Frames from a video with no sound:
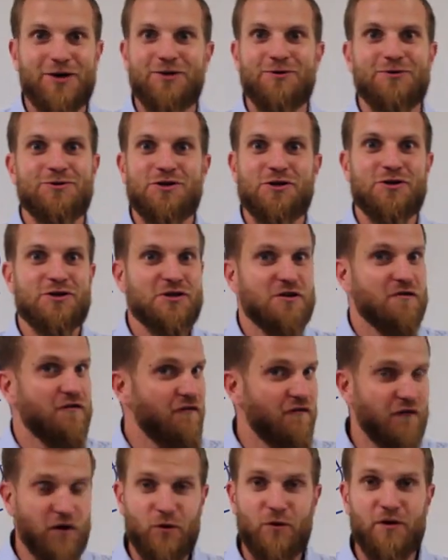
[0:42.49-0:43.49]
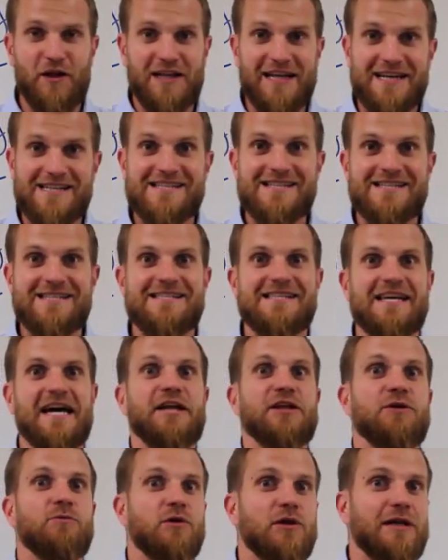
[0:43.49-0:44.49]
you just follow the lessons
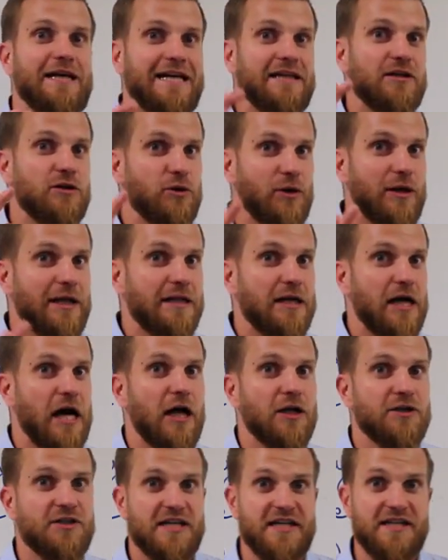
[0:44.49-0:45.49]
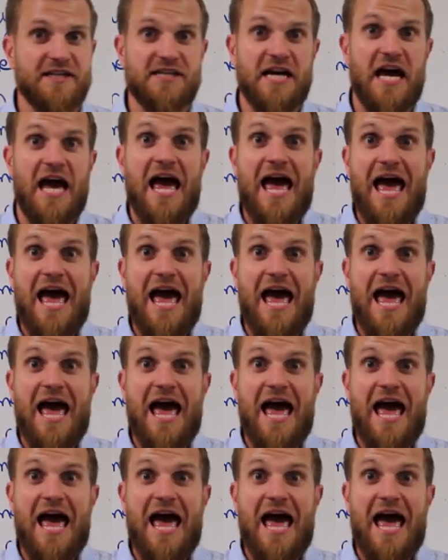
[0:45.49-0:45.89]
and you will get great content.